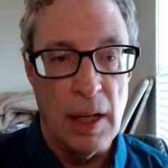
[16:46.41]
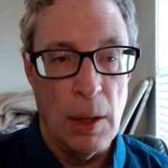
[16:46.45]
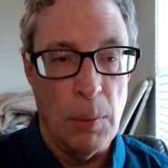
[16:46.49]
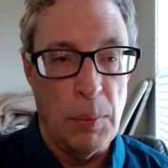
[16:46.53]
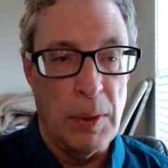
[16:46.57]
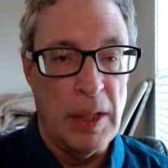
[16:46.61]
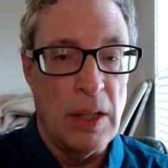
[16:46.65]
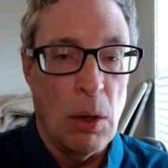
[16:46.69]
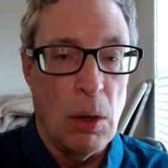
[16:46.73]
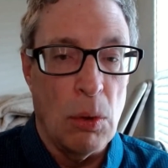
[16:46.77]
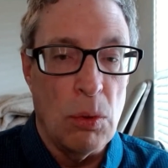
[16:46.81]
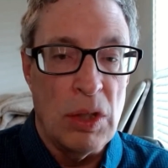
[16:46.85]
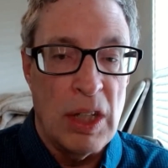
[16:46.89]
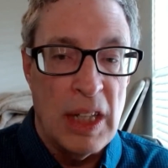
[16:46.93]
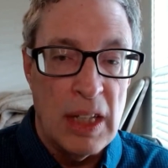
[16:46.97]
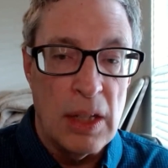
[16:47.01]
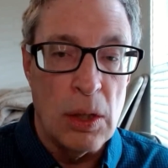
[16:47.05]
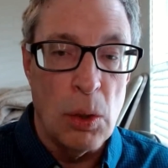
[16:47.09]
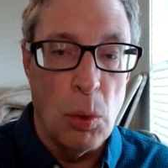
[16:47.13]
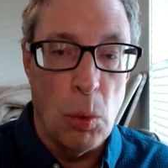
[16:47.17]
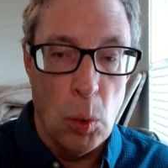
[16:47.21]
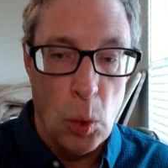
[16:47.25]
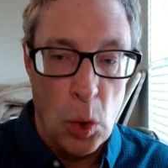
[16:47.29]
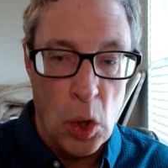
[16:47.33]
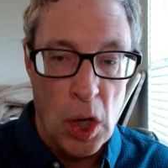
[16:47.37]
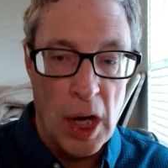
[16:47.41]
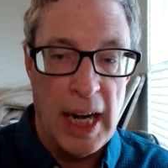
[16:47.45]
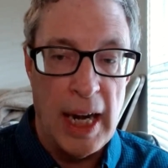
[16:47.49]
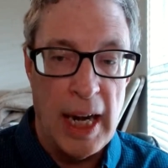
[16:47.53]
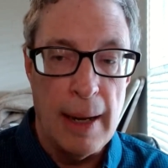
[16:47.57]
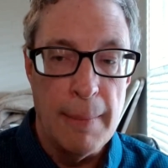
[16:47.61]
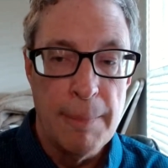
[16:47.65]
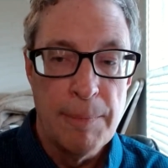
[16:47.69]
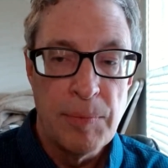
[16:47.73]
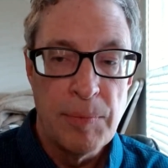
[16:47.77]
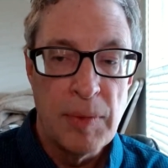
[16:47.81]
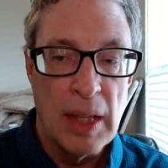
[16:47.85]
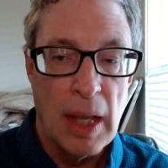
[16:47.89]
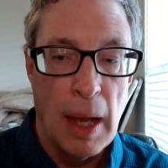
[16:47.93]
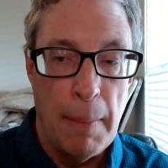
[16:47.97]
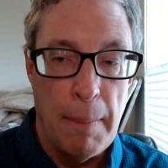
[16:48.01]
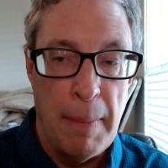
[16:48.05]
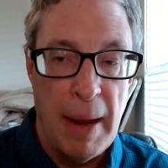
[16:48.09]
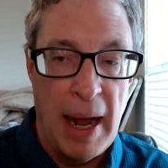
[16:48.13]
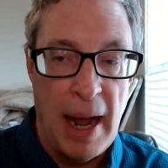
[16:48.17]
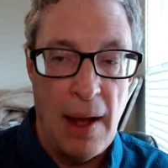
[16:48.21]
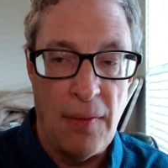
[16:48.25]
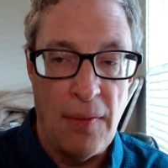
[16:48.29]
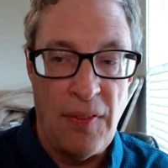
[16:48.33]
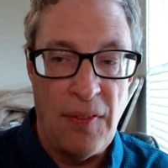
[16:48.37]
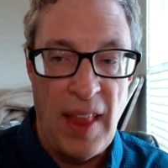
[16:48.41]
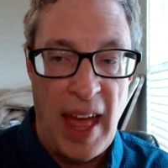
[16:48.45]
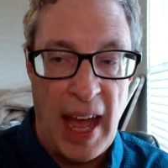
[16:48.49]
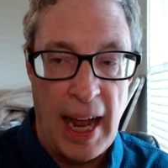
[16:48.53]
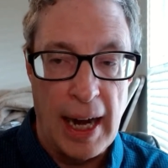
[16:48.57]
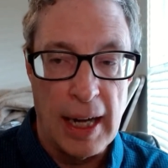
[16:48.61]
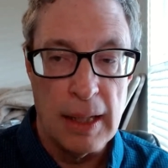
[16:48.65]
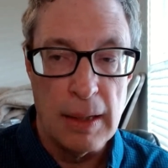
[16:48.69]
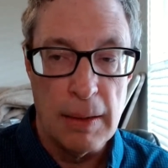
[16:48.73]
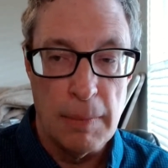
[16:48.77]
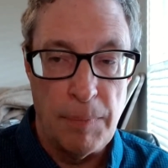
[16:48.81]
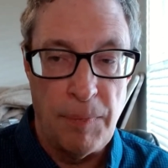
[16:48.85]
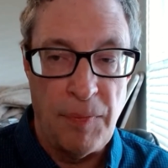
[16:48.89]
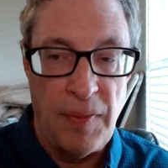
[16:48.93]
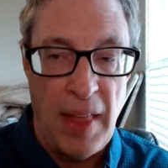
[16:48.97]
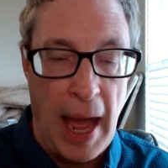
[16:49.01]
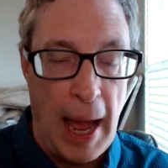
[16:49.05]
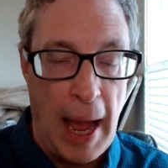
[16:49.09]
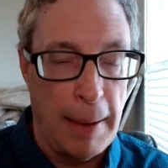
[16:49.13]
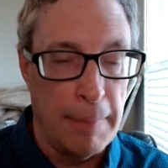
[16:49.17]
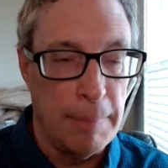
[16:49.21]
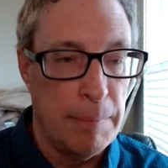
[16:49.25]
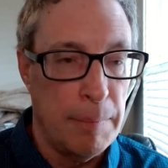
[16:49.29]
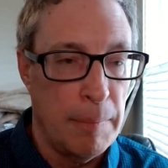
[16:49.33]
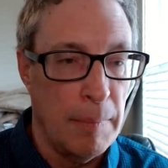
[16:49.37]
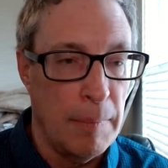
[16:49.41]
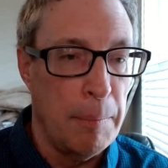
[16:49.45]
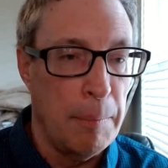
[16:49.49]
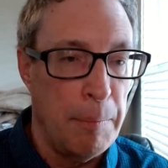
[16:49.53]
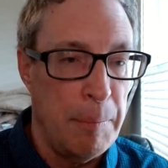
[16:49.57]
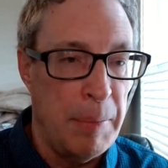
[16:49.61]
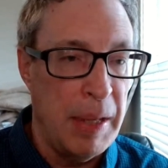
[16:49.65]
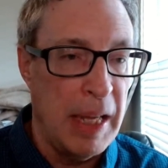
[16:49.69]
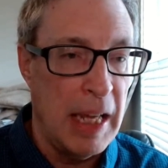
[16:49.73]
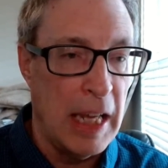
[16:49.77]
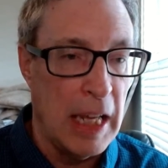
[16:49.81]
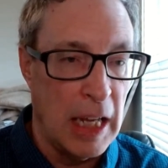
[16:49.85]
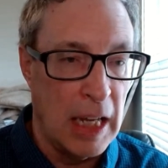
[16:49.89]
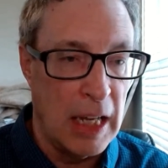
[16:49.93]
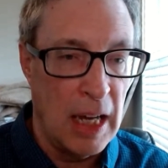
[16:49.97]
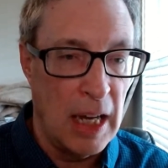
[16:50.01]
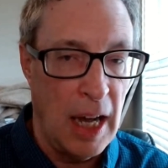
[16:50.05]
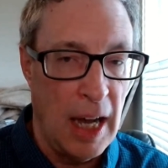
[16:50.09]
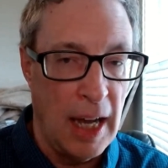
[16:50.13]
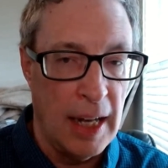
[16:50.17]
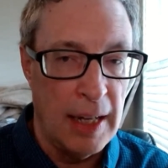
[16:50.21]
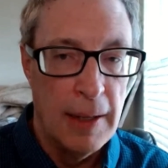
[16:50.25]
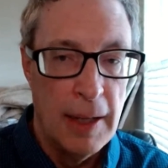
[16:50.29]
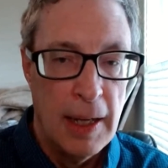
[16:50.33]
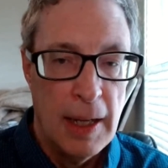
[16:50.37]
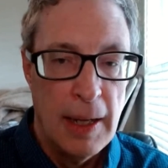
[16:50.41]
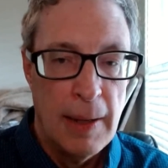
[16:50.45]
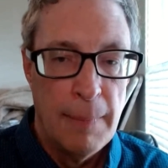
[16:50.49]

and we don't need to worry about that being cut.